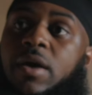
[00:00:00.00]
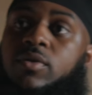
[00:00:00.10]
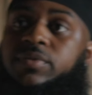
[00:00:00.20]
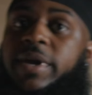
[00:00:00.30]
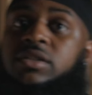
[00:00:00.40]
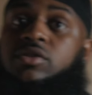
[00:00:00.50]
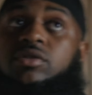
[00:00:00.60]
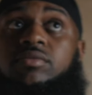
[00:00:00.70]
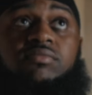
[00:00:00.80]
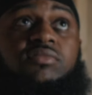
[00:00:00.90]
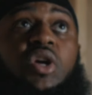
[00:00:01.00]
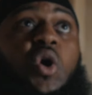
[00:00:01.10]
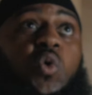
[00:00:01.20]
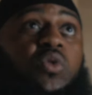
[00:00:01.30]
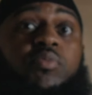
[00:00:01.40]
that was basically just to
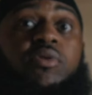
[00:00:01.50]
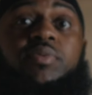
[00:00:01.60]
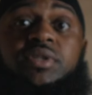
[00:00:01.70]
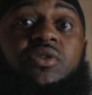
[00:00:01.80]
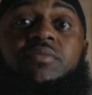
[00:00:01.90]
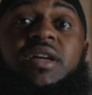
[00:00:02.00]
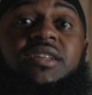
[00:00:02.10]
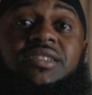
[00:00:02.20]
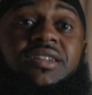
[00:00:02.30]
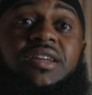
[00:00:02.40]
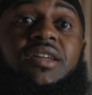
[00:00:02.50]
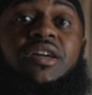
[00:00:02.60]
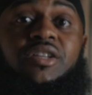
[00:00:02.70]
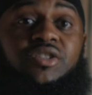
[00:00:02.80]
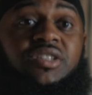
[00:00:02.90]
hold the property up, basically,
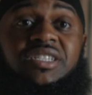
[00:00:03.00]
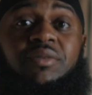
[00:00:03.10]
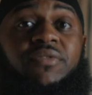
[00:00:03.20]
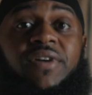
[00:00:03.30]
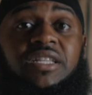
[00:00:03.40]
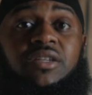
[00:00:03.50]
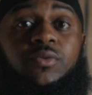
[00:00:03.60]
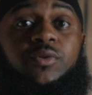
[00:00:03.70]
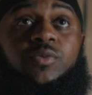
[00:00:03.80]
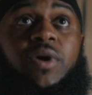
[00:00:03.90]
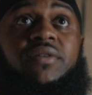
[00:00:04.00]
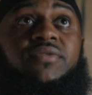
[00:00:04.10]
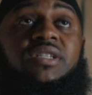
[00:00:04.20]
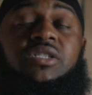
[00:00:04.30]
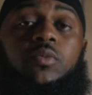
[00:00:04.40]
due to the simple fact that we was waiting
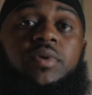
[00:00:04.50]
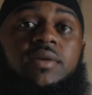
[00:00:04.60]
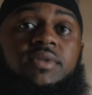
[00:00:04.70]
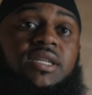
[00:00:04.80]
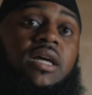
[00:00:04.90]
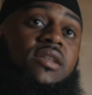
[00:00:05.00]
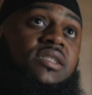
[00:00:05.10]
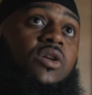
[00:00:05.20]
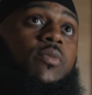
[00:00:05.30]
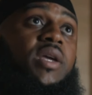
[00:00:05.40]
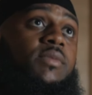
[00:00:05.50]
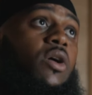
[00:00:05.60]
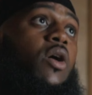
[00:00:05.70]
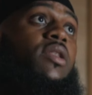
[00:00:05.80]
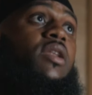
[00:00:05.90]
for the steel beams. So now that the steel beams
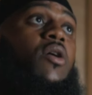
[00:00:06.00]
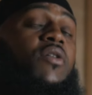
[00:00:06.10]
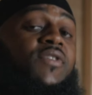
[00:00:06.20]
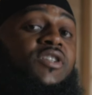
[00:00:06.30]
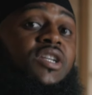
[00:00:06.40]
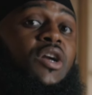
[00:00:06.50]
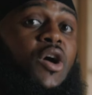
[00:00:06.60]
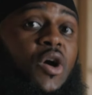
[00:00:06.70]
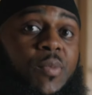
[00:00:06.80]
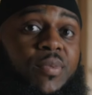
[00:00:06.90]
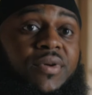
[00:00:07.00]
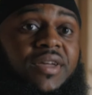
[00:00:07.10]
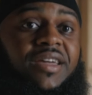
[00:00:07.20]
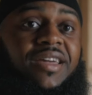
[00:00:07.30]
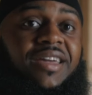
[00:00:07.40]
are now officially up,
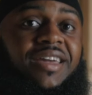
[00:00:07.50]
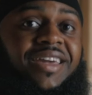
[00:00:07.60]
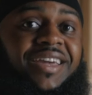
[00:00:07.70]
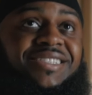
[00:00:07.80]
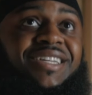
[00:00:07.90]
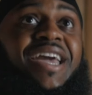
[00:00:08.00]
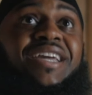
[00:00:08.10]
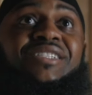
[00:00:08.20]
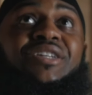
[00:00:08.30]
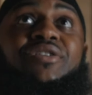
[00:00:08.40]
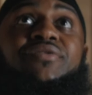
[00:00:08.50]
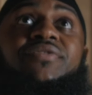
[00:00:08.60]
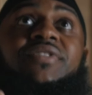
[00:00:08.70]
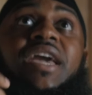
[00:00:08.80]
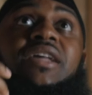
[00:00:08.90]
it's a case
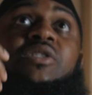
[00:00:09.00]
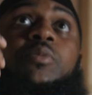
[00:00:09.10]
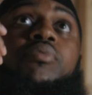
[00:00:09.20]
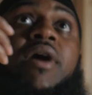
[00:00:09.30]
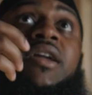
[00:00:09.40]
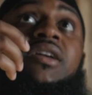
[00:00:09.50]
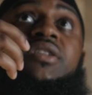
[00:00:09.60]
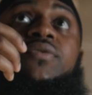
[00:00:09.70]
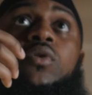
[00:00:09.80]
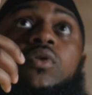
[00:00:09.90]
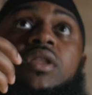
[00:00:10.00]
of getting some brackets for